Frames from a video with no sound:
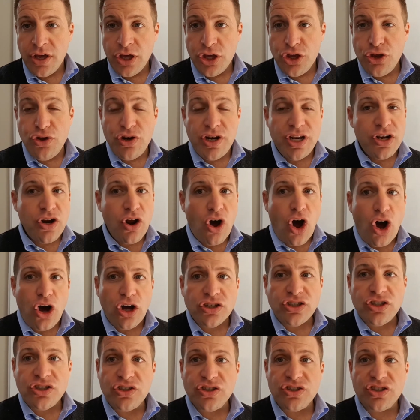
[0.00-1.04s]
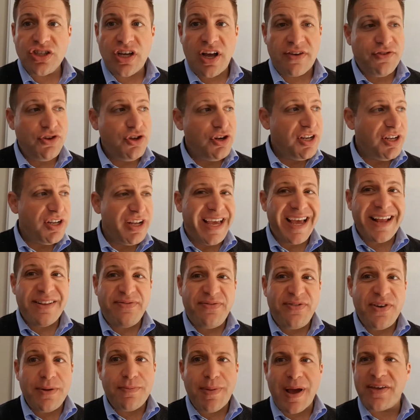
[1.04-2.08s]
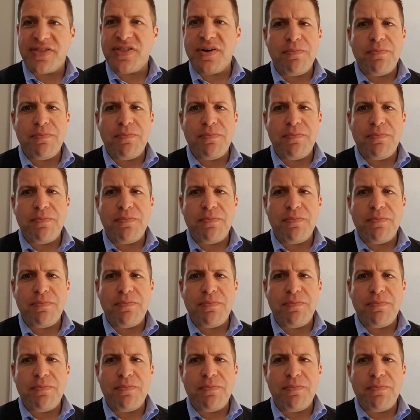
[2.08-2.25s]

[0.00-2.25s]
you need to ask yourself, you need to get feedback.